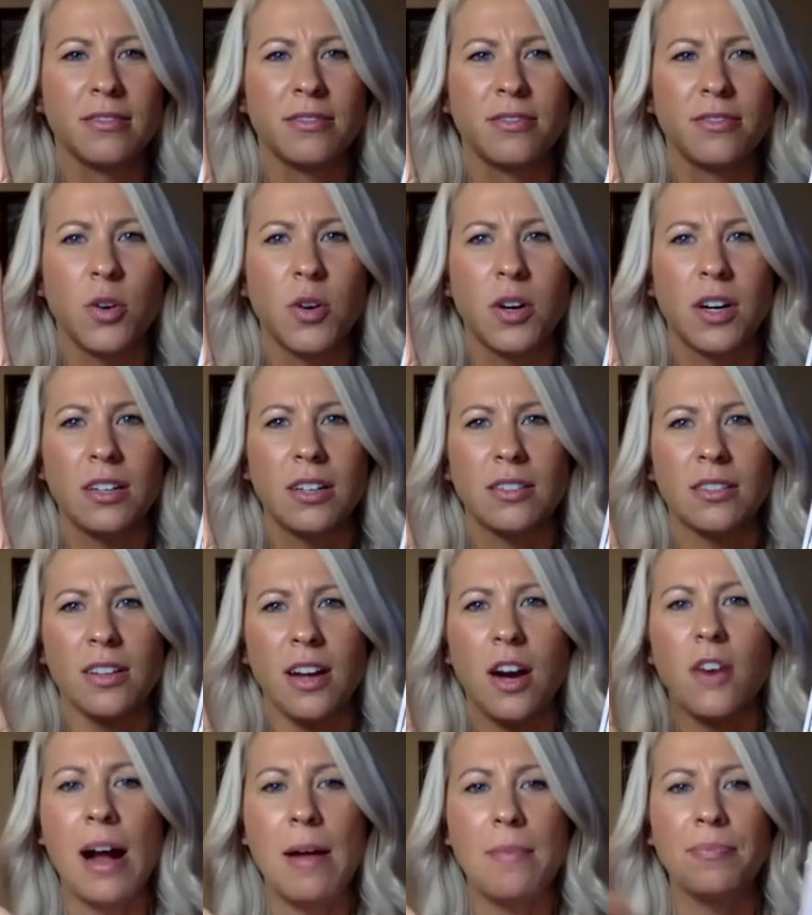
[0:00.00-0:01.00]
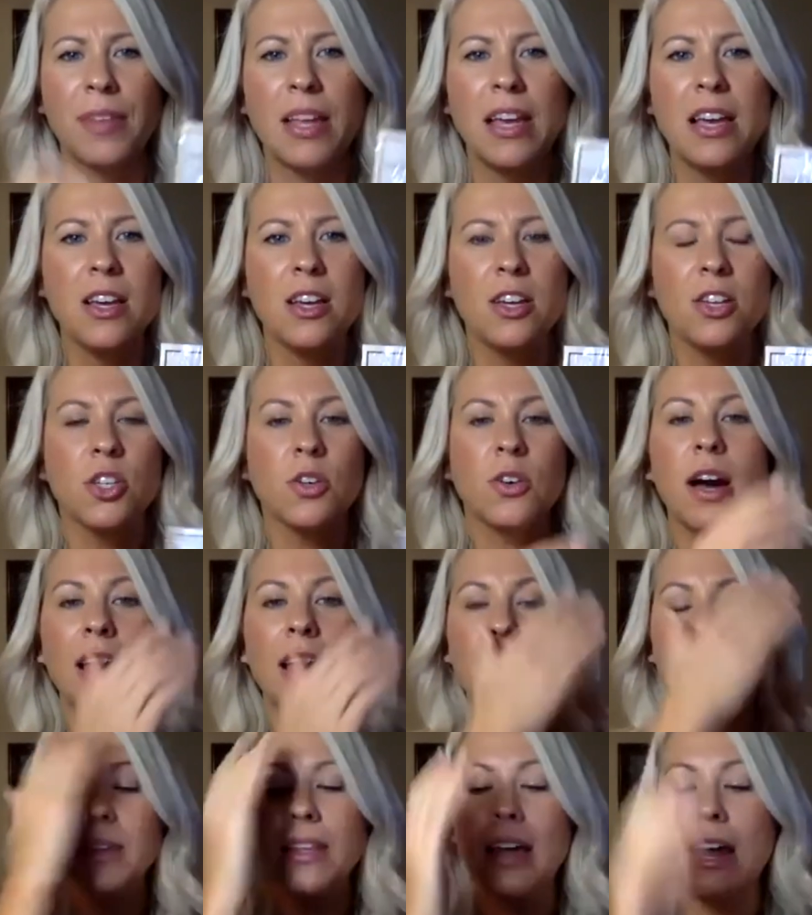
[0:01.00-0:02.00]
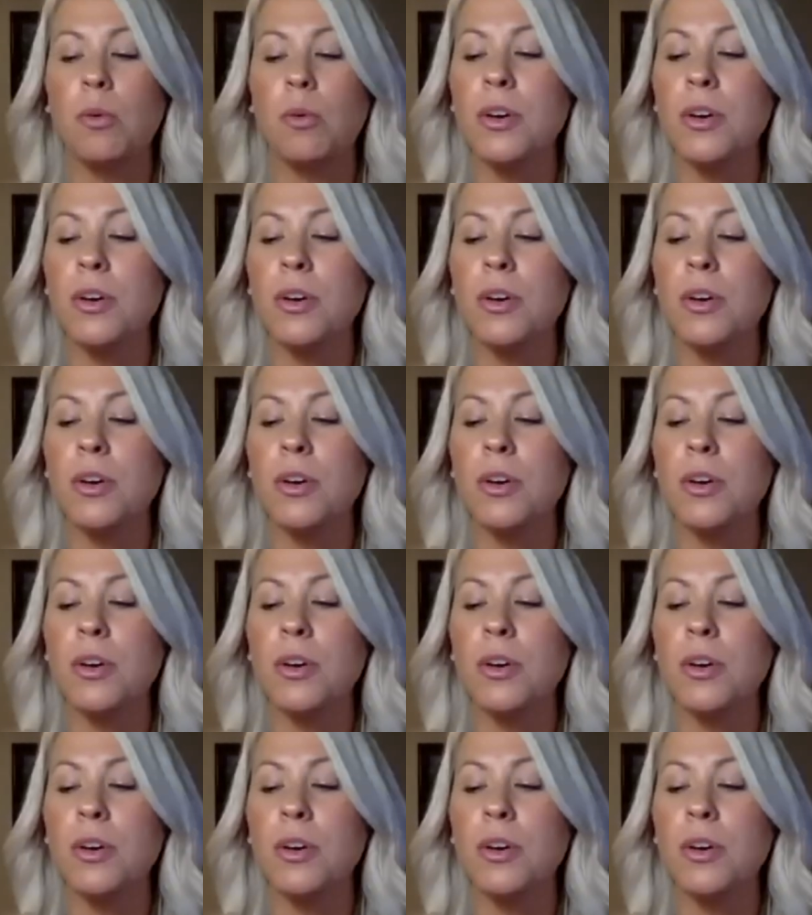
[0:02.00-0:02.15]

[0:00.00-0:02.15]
4? Okay. So go ahead and put that on.